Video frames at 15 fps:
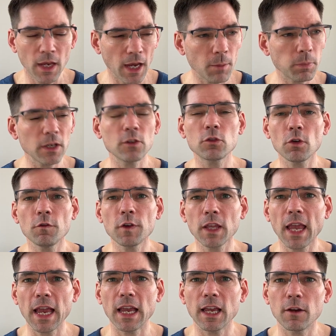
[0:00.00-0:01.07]
And please don't
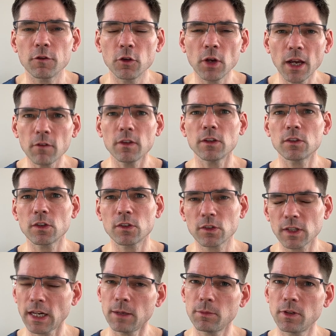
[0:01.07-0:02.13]
forget, if you haven't
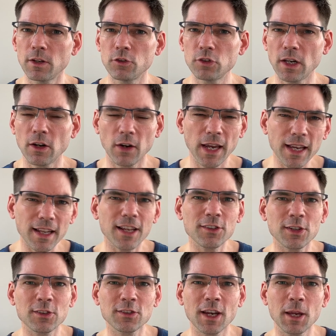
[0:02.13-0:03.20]
subscribed to the channel, hit that
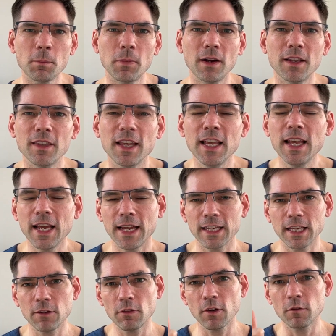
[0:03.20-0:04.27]
subscribe button and
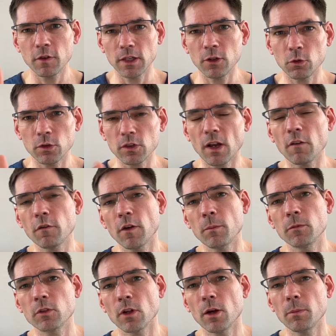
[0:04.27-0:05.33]
give our videos a
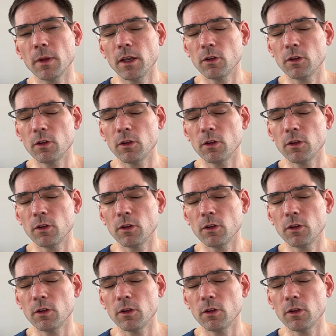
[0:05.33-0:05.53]
thumbs up.